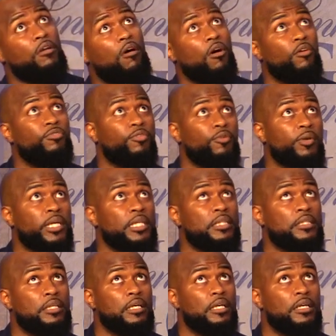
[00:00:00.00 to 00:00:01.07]
an
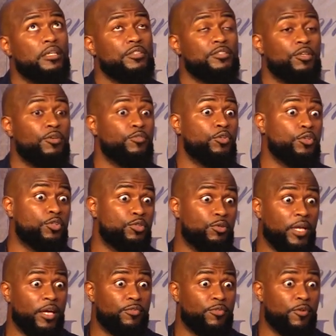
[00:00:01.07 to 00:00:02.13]
offering. So if you can do
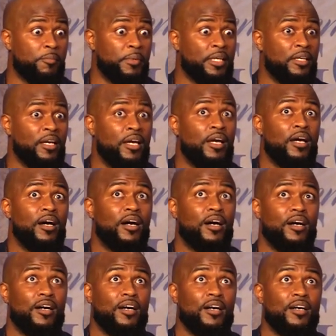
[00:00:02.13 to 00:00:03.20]
that for me.
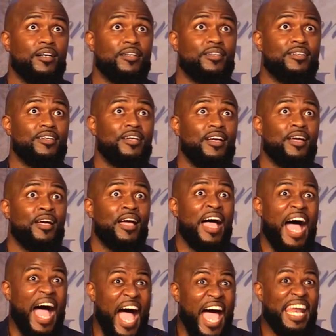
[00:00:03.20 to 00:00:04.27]

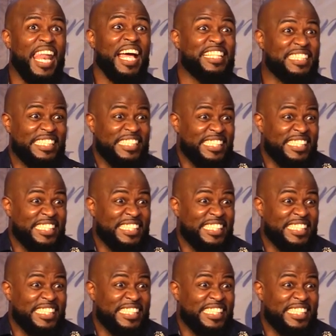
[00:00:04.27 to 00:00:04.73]
I like to